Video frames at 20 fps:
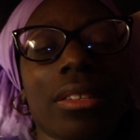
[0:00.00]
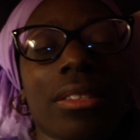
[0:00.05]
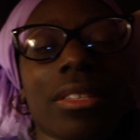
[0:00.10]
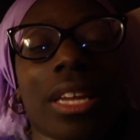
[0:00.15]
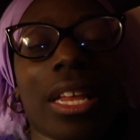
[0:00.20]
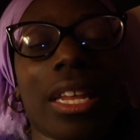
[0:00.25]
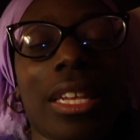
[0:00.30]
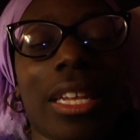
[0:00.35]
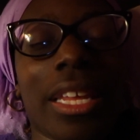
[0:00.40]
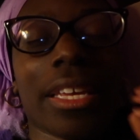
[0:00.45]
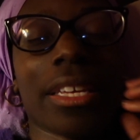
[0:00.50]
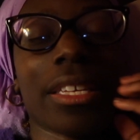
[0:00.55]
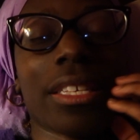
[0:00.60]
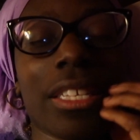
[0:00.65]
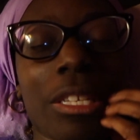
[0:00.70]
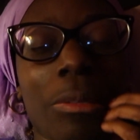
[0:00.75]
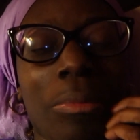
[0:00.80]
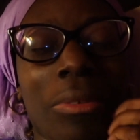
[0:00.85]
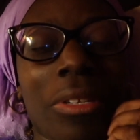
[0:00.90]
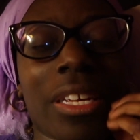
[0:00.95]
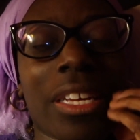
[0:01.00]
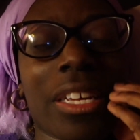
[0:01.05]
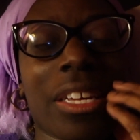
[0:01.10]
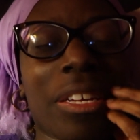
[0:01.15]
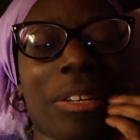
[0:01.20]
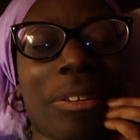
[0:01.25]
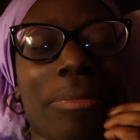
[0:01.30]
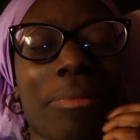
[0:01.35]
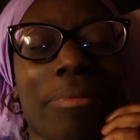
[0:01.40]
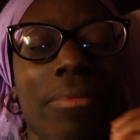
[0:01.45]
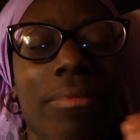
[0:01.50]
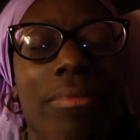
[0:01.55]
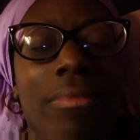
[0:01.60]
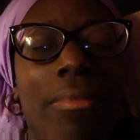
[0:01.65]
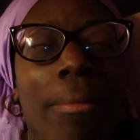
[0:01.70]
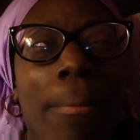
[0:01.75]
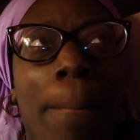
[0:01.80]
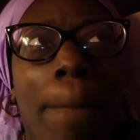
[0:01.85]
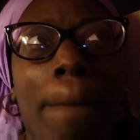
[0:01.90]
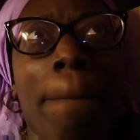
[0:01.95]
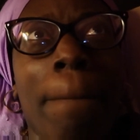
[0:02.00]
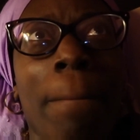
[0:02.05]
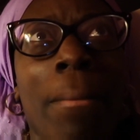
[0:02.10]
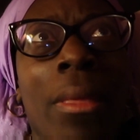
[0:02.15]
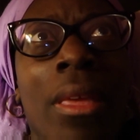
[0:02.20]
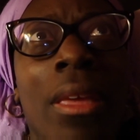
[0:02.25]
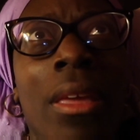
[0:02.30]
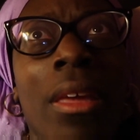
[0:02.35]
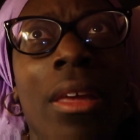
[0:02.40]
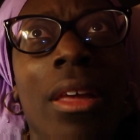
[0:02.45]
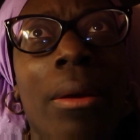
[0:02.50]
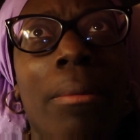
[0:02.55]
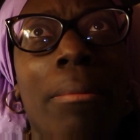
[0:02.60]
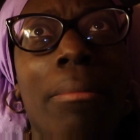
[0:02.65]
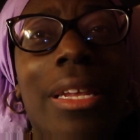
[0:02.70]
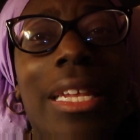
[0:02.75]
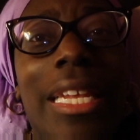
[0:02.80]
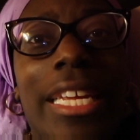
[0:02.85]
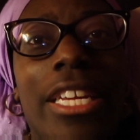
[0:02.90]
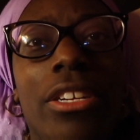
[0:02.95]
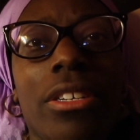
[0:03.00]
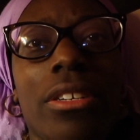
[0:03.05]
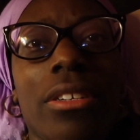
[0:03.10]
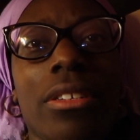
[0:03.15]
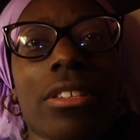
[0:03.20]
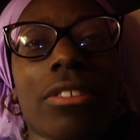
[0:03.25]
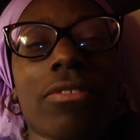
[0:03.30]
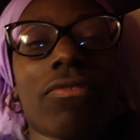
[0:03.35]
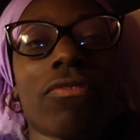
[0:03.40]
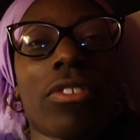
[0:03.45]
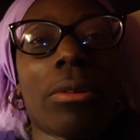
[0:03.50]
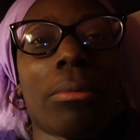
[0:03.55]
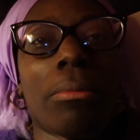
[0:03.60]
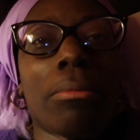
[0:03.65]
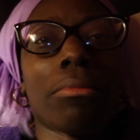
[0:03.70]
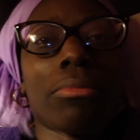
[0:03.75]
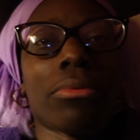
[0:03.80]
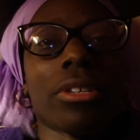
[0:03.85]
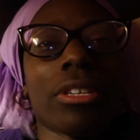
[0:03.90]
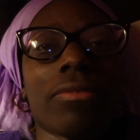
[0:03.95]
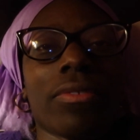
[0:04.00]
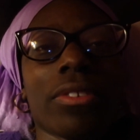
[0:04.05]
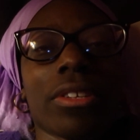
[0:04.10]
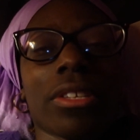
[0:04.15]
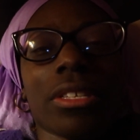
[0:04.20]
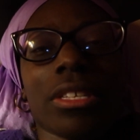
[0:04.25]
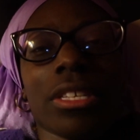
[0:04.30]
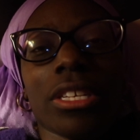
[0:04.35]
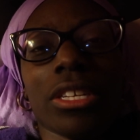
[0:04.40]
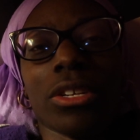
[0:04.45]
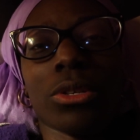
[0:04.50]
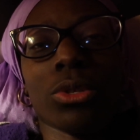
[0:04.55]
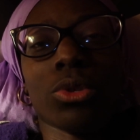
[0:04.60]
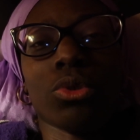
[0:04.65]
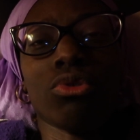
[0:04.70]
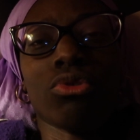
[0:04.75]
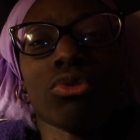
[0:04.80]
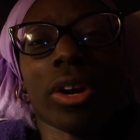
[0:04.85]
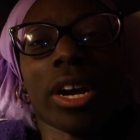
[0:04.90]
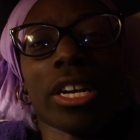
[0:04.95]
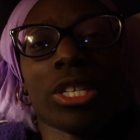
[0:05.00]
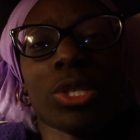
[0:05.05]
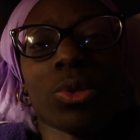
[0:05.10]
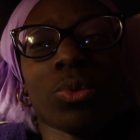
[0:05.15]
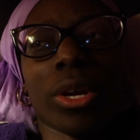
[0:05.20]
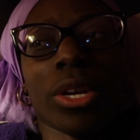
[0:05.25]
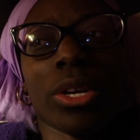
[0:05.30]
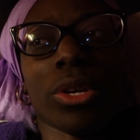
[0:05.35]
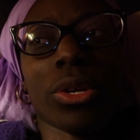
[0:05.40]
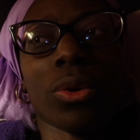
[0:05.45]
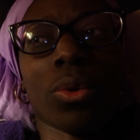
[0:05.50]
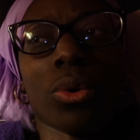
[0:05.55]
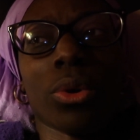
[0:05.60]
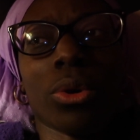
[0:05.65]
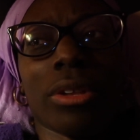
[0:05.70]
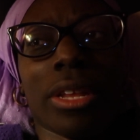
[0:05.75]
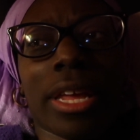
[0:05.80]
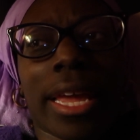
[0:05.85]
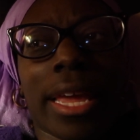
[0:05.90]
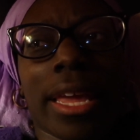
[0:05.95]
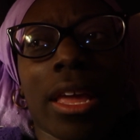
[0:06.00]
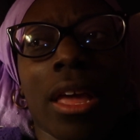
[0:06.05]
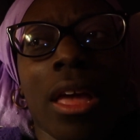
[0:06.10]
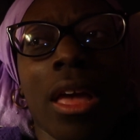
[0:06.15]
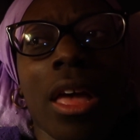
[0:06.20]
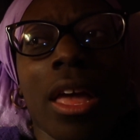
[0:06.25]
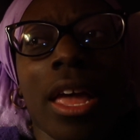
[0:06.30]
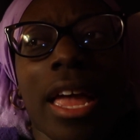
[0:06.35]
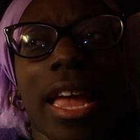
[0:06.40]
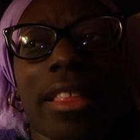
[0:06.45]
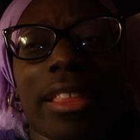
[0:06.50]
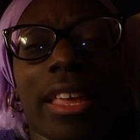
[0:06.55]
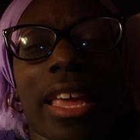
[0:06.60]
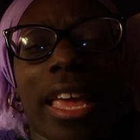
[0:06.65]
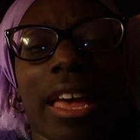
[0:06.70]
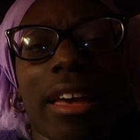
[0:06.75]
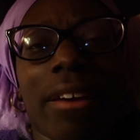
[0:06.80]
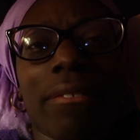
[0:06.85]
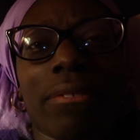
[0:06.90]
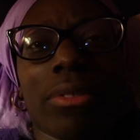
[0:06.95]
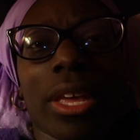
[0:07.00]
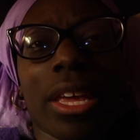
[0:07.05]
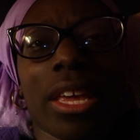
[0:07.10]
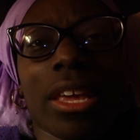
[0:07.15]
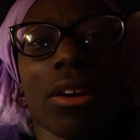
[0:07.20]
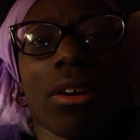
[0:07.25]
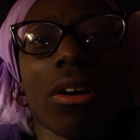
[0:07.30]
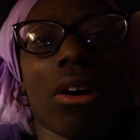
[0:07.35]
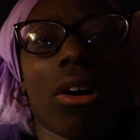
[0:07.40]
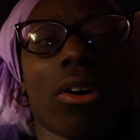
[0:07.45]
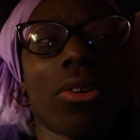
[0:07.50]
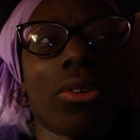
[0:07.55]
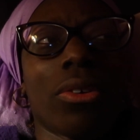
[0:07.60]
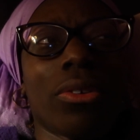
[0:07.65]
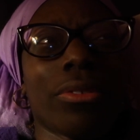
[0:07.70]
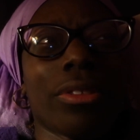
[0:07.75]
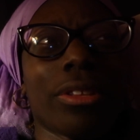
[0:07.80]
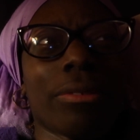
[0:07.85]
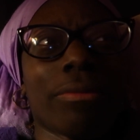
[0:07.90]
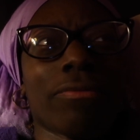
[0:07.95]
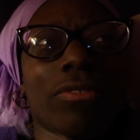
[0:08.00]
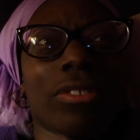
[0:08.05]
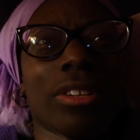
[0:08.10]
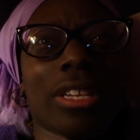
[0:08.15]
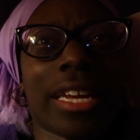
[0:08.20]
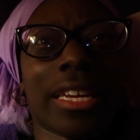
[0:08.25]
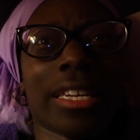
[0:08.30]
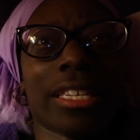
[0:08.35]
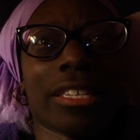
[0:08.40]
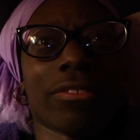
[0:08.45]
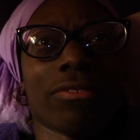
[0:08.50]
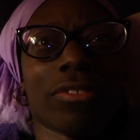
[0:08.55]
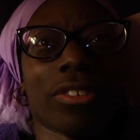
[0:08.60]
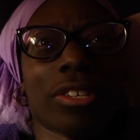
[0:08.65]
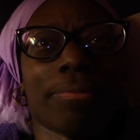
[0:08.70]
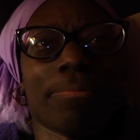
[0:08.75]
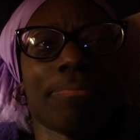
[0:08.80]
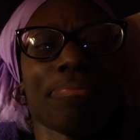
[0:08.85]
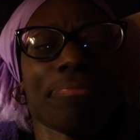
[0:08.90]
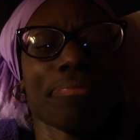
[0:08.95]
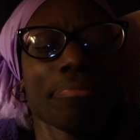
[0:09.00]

not legacies, but like players from previous years who graduated, or like, and they can call them for like different